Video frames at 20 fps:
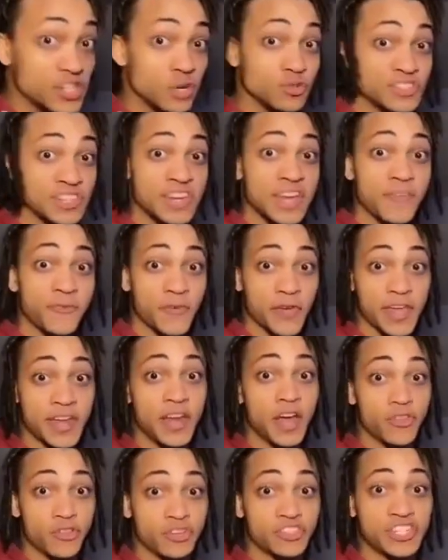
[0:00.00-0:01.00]
your significant
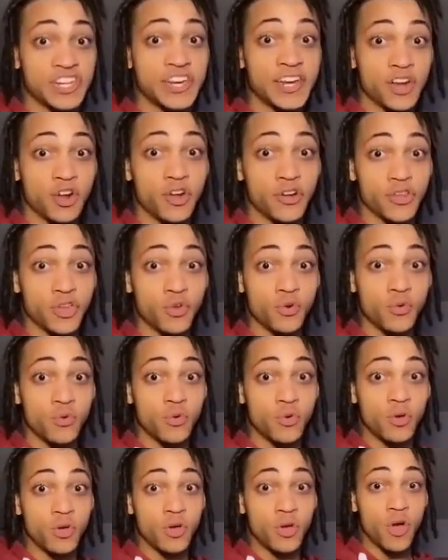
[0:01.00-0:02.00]
other cheated on you,
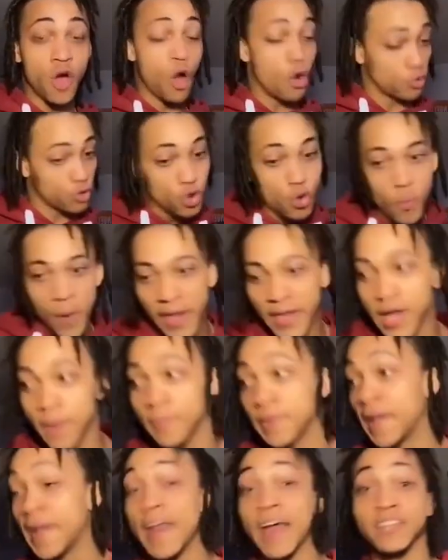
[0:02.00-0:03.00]
oh, you wake up
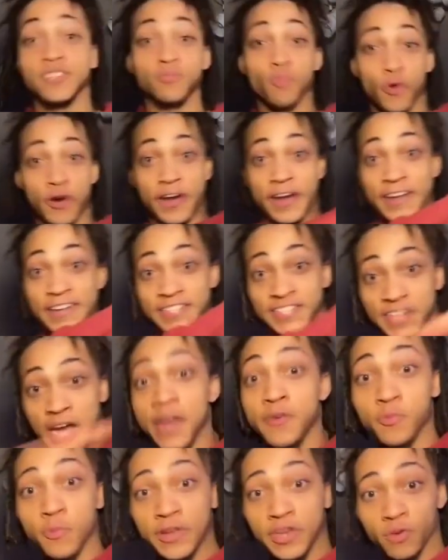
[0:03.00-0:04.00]
the next morning
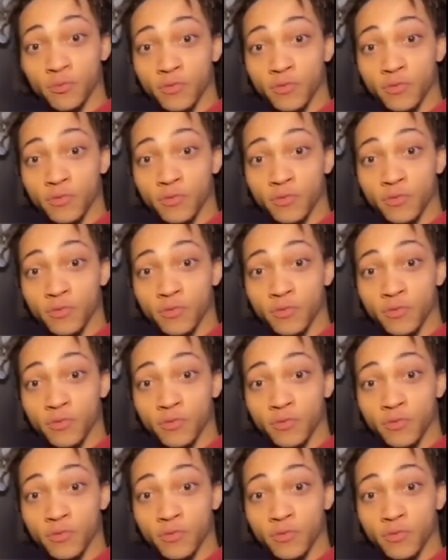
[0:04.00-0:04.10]
done with the